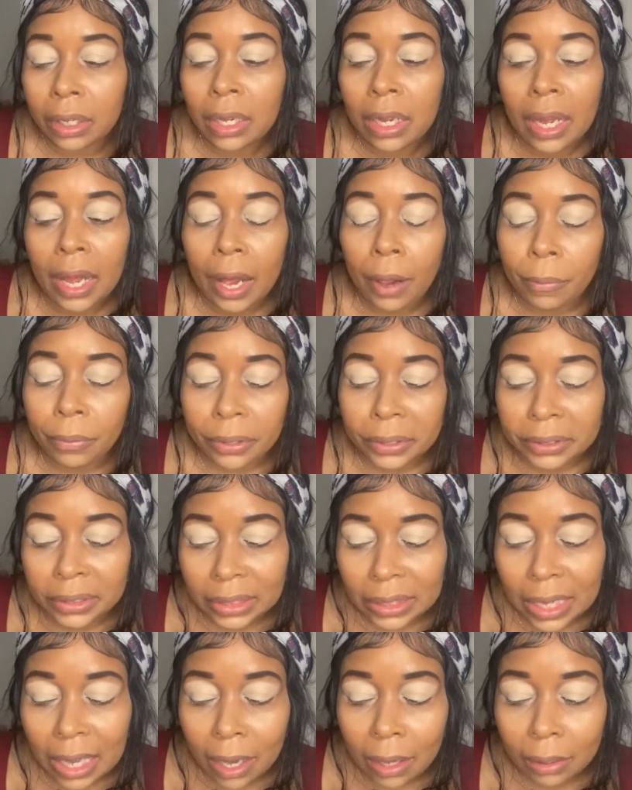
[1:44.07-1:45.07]
I wanna see
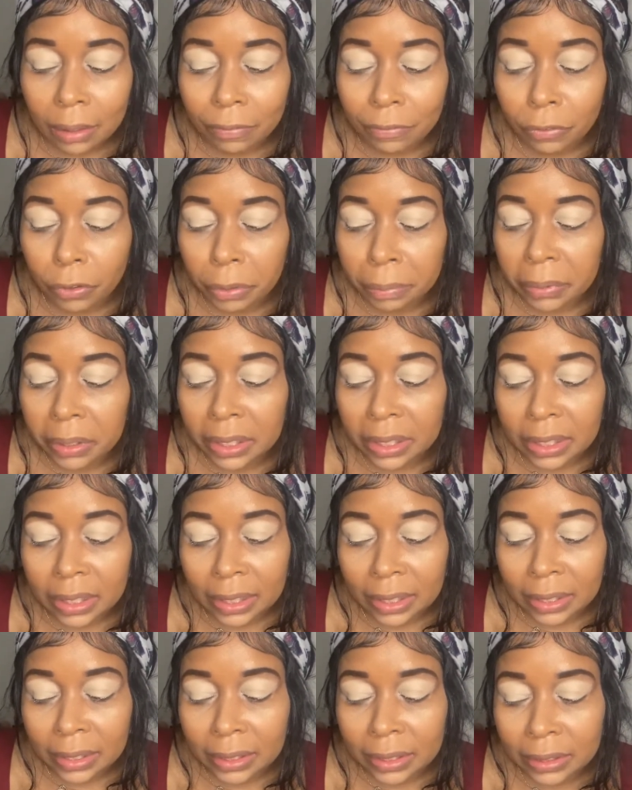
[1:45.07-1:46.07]
how the formula
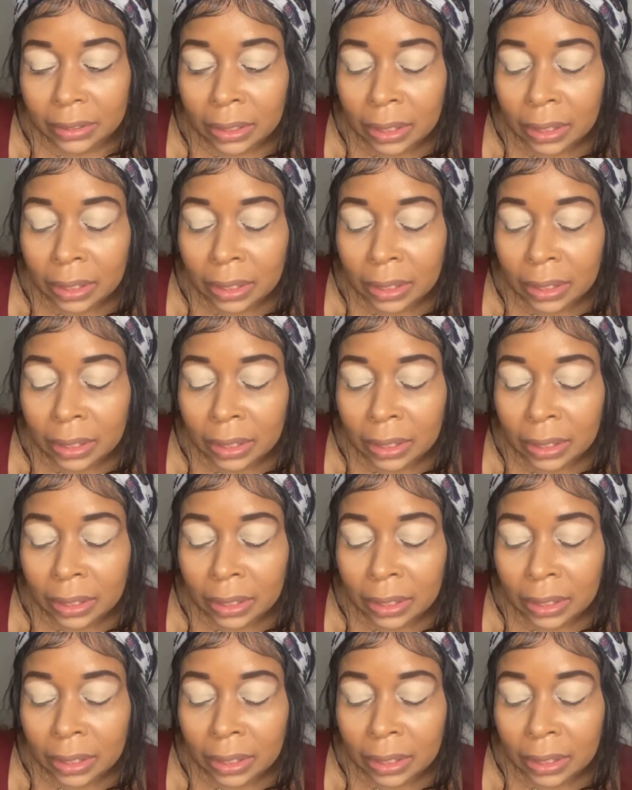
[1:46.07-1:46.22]
is,